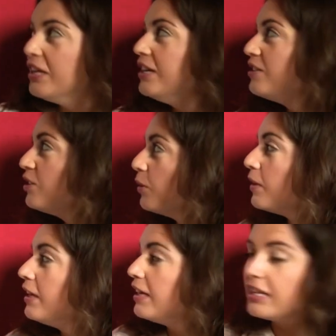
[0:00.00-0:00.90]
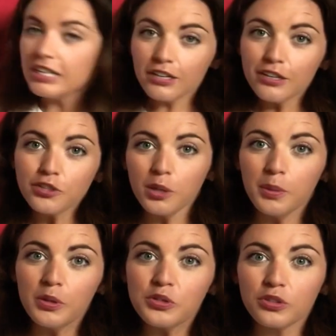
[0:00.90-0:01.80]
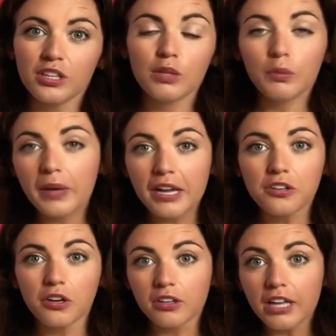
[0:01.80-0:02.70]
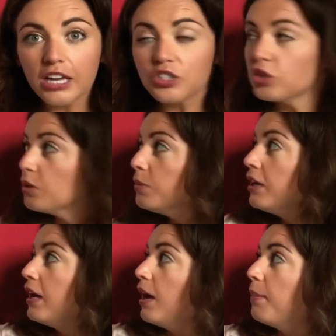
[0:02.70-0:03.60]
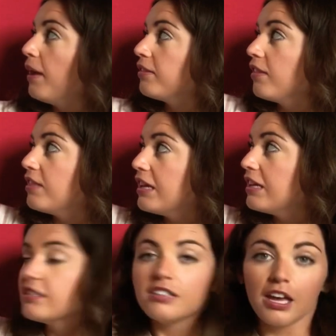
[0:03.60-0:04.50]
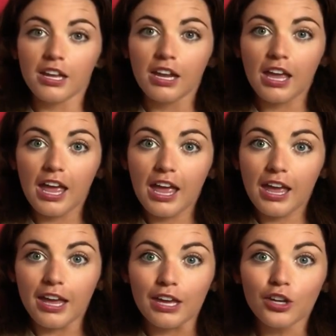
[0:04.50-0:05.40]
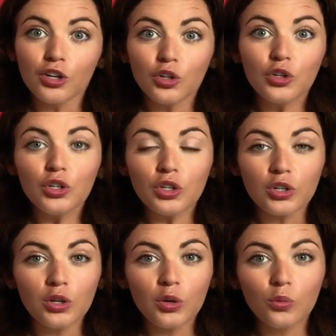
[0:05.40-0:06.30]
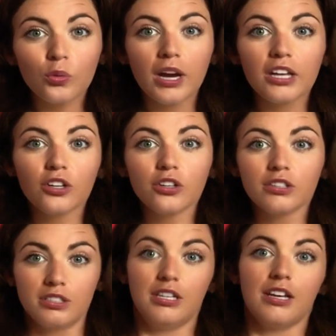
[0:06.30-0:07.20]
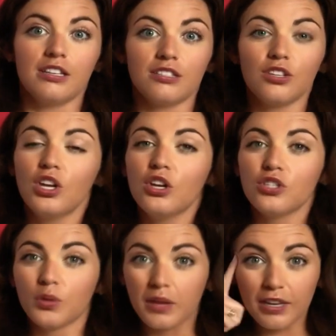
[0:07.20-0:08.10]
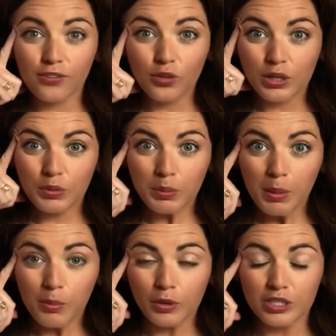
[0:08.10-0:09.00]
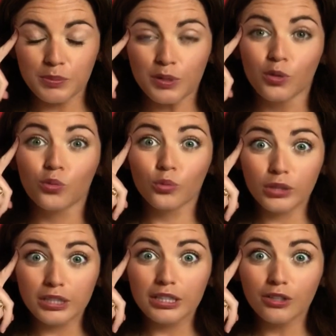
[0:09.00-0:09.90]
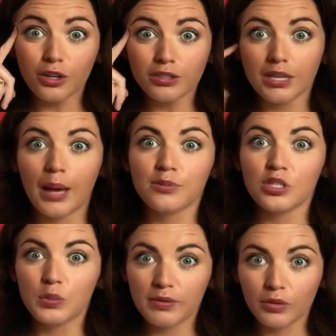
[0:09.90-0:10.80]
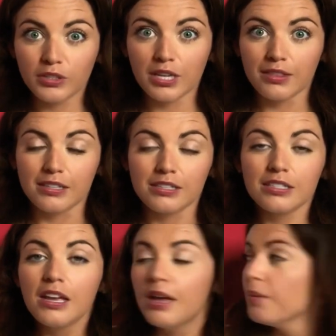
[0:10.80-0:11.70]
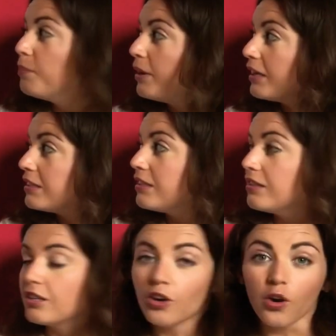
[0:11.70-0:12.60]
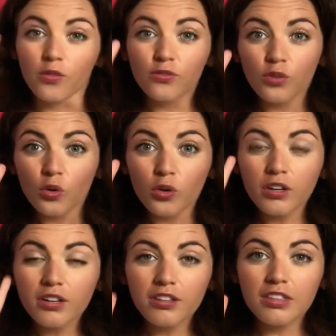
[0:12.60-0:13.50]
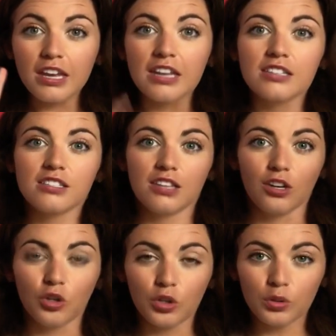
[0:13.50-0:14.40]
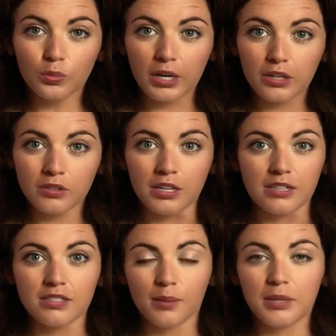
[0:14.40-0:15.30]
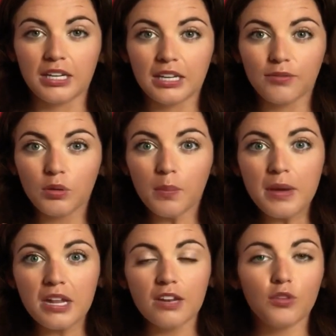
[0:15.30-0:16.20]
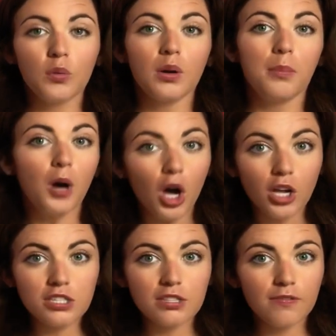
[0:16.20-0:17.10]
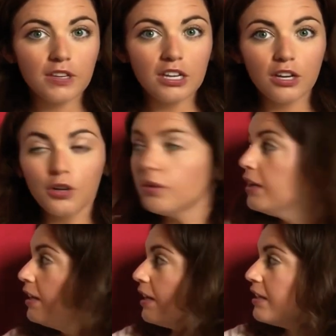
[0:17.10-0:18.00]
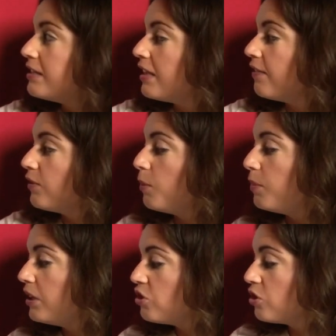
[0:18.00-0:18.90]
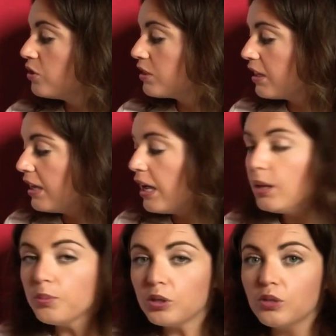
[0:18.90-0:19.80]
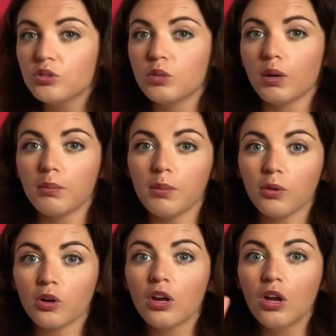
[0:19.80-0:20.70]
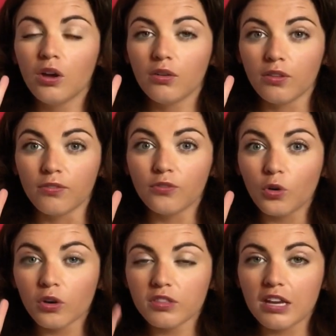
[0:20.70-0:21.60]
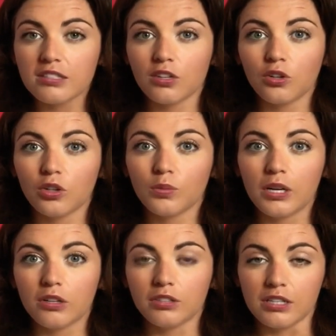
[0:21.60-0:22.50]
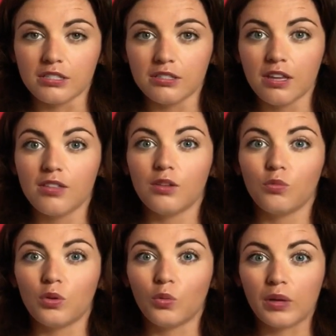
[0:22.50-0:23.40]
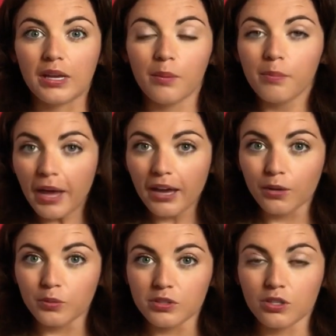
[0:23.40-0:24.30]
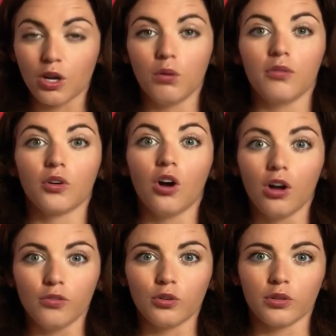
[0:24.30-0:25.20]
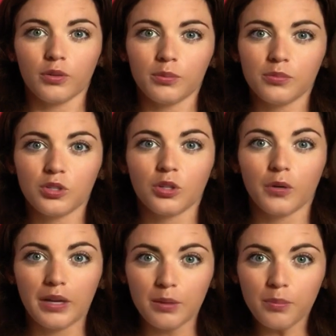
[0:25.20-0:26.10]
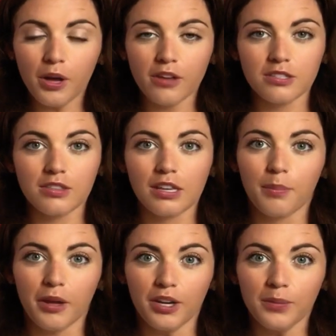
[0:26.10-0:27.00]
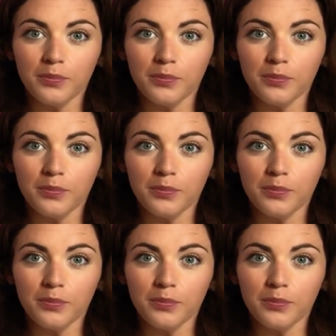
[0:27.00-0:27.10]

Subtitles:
So here is our poster, like the one we had in our classroom, about the things that a good writer does. So if you can remember, it's been a really long time since we've looked at this, but there are 4 things that a good writer does. I'm going to give you a minute if you want to pause the video and see if the pictures can help you to remember the 4 things that a good writer does. And then when we come back, we'll go over all 4 of them. So go ahead and pause and think about it.